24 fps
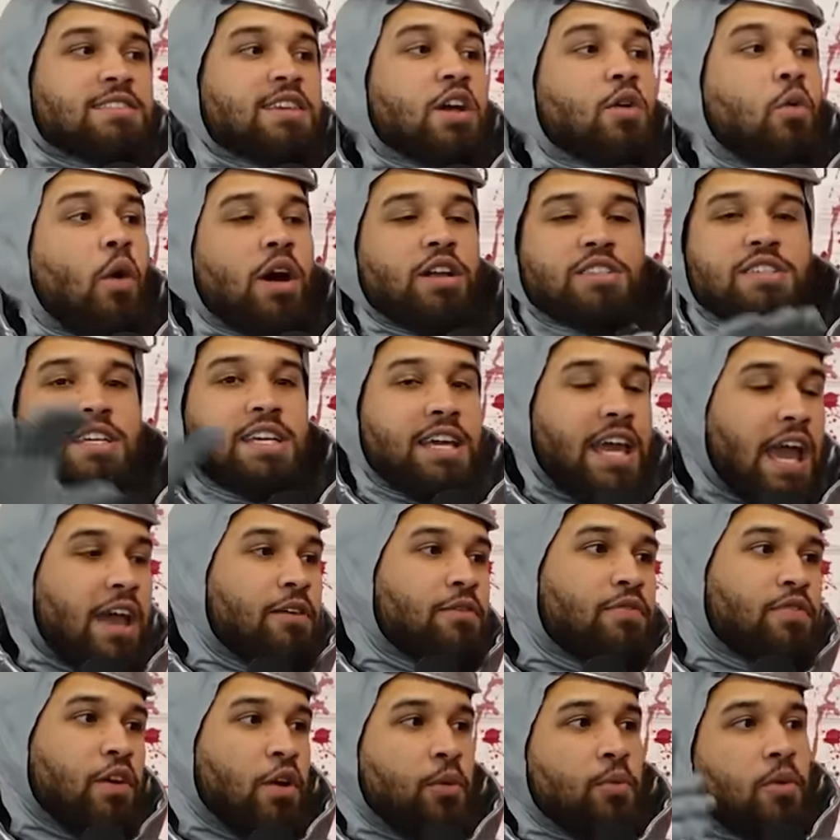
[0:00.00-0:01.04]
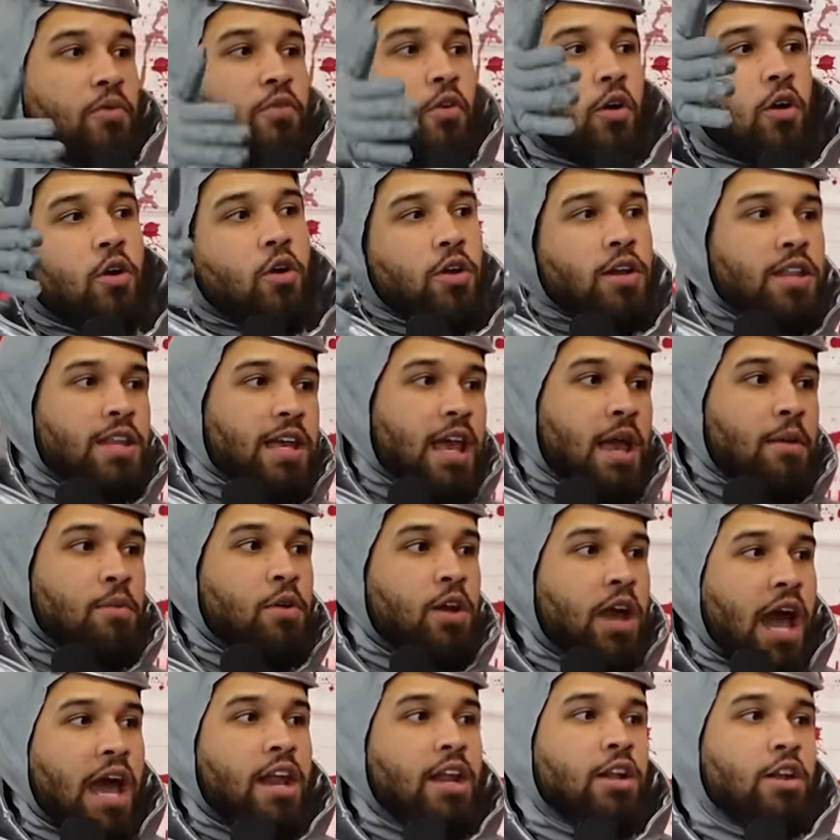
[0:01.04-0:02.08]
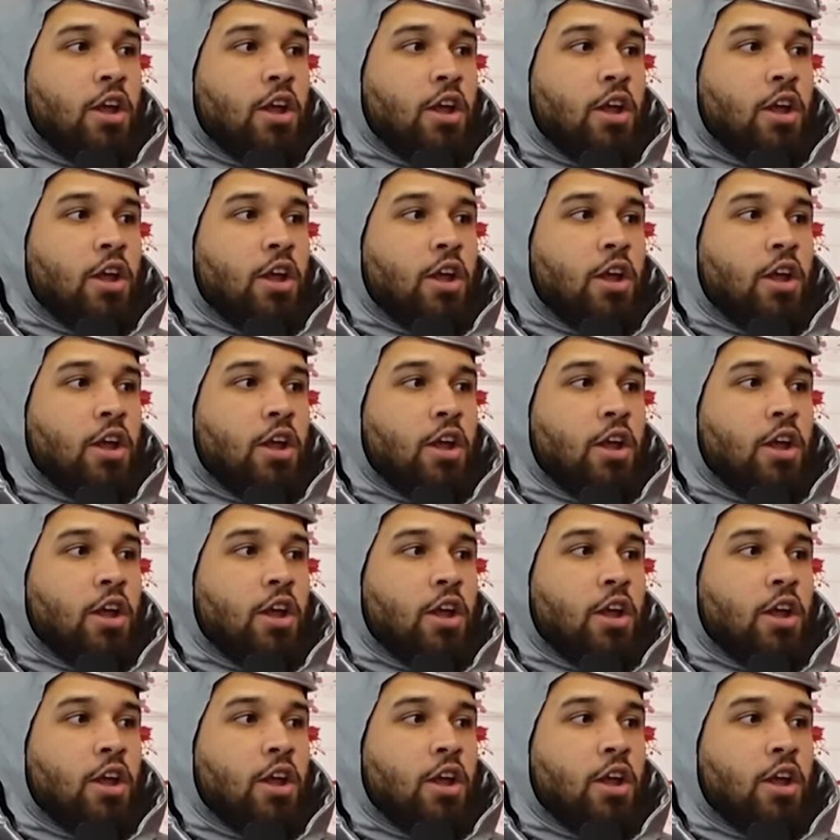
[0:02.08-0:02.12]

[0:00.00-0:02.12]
like watching game film before going to the game. You got to